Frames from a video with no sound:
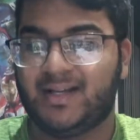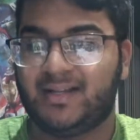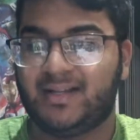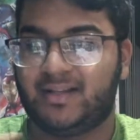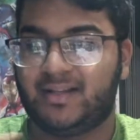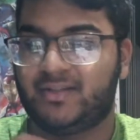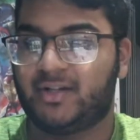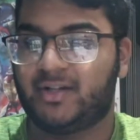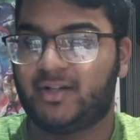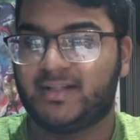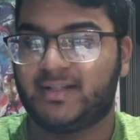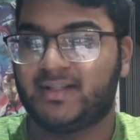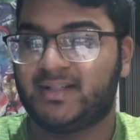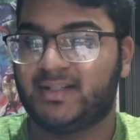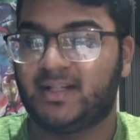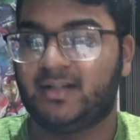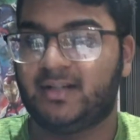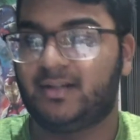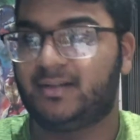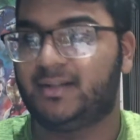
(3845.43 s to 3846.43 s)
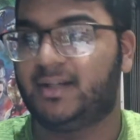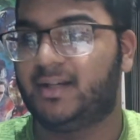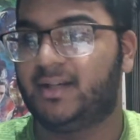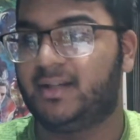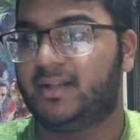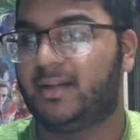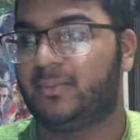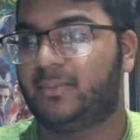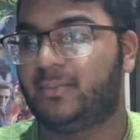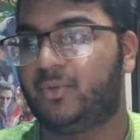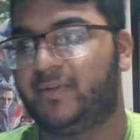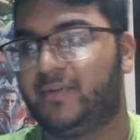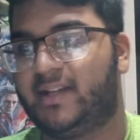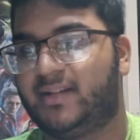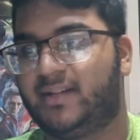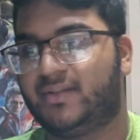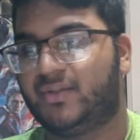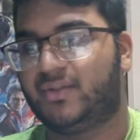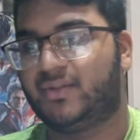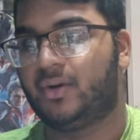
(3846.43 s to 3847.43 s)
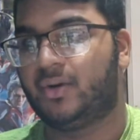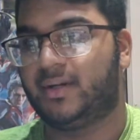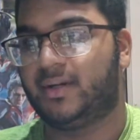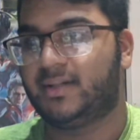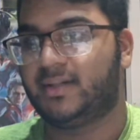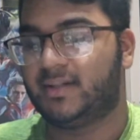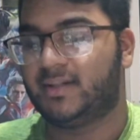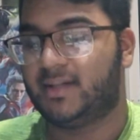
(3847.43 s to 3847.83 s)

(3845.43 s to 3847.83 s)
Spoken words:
There's not a single thing in that movie that is good.